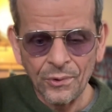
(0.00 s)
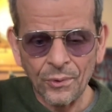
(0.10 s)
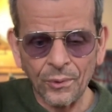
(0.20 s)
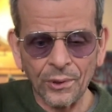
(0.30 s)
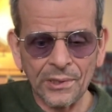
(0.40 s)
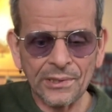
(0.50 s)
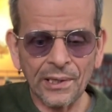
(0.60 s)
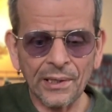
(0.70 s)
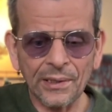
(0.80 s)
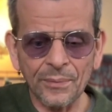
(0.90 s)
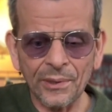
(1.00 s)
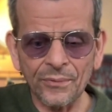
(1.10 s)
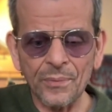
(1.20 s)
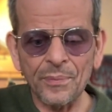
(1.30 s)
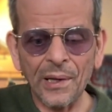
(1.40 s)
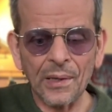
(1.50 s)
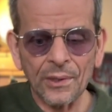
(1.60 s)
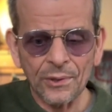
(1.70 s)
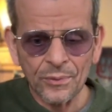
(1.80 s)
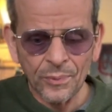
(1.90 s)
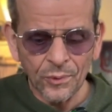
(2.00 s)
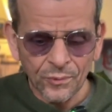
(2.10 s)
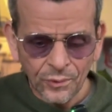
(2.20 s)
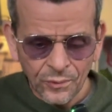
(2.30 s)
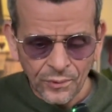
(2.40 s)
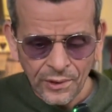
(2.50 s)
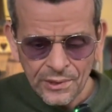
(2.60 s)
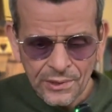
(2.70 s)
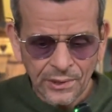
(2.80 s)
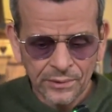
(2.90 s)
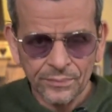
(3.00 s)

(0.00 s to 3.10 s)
So we're going to take a little bit of a bigger spoonful for this.